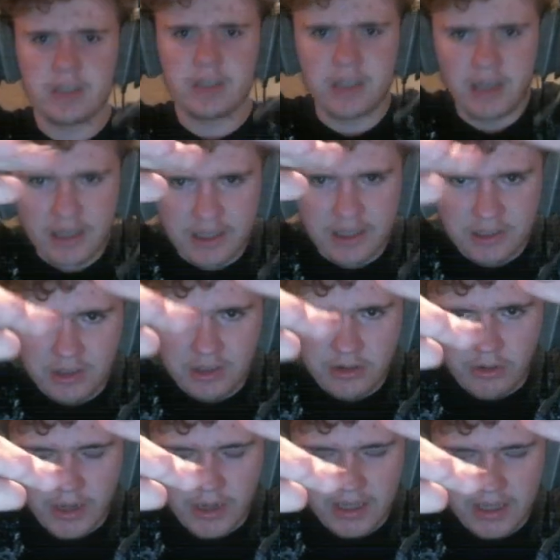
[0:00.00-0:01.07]
it could do
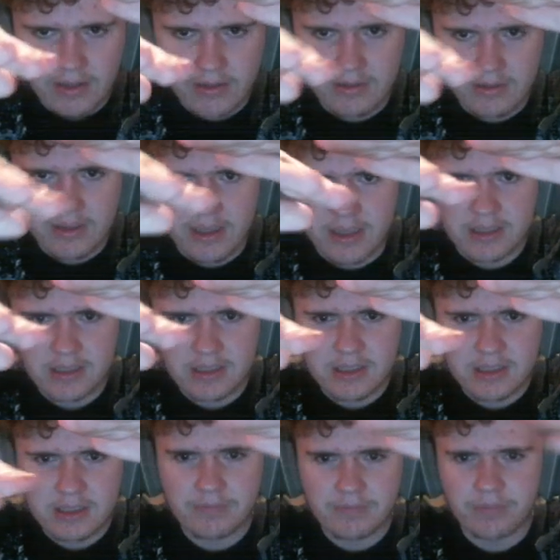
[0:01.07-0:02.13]
like
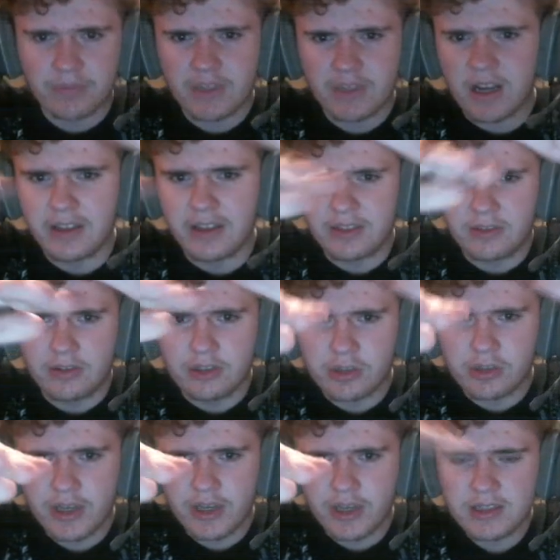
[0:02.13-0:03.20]
this. Kind of like those
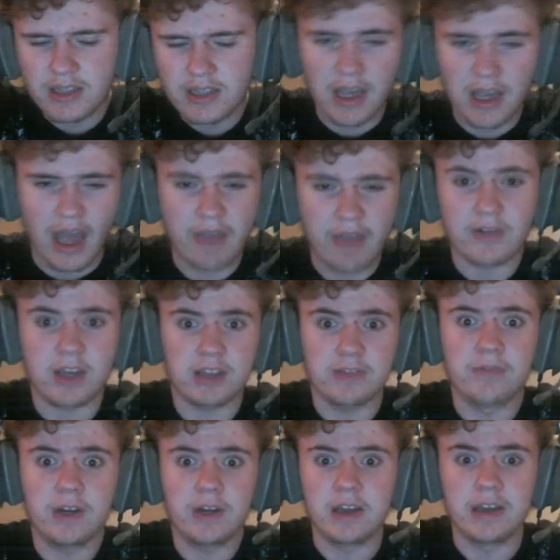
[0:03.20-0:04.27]
cranes. I forgot the
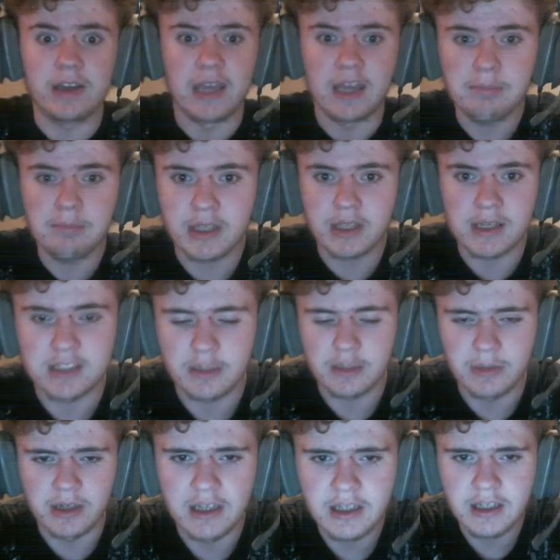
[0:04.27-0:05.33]
fucking name because I'm an
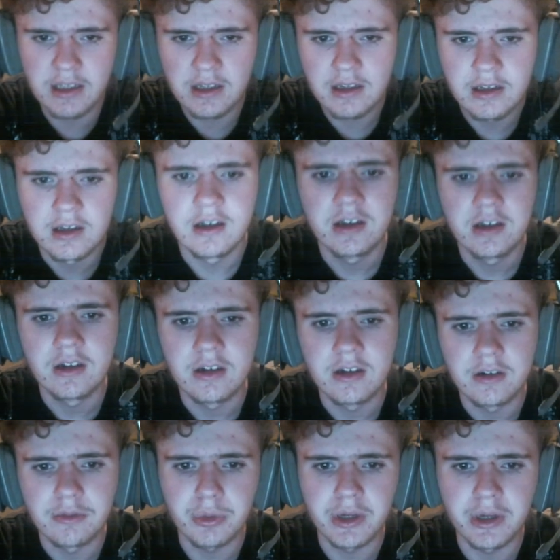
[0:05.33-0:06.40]
idiot.
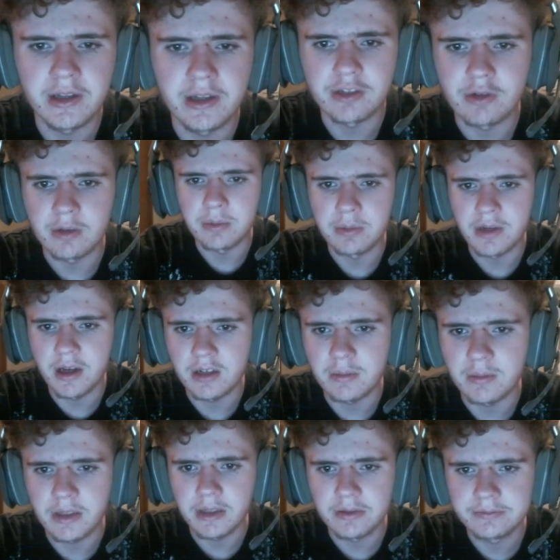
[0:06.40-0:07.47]
But that's what I'm talking
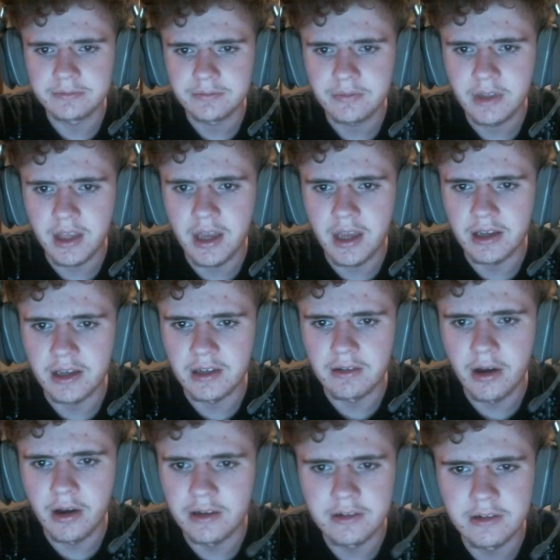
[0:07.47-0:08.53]
about. And it could
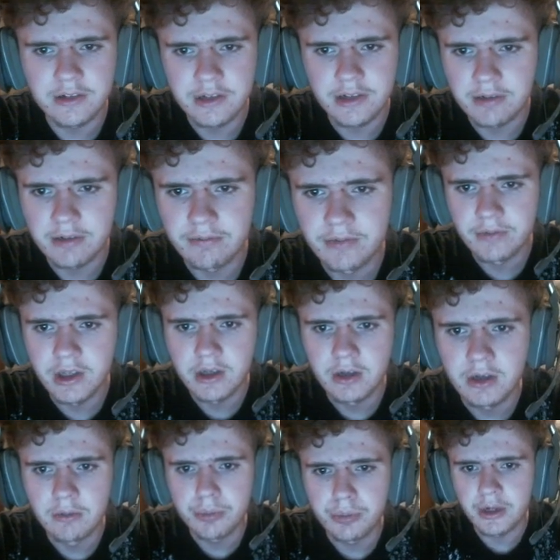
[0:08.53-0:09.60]
hunt shit.
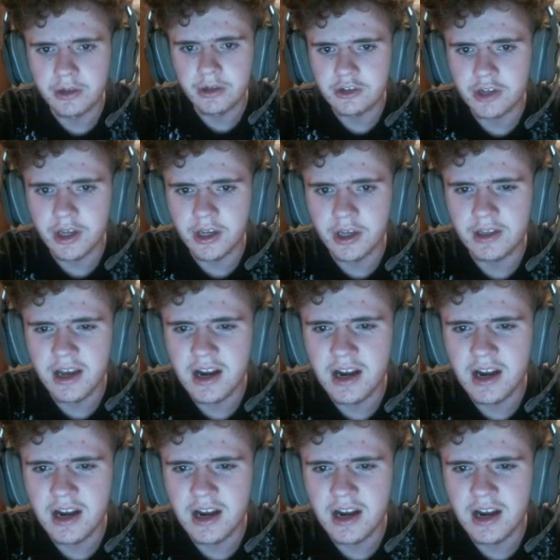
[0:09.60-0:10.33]
Putting shade, kind of